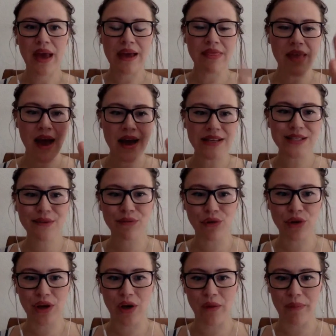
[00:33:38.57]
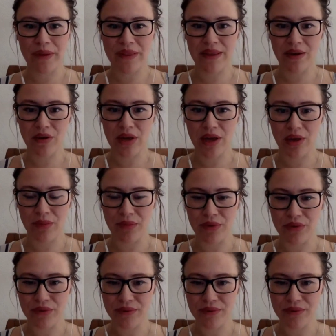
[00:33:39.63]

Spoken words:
and ask for help, and they'll help you. And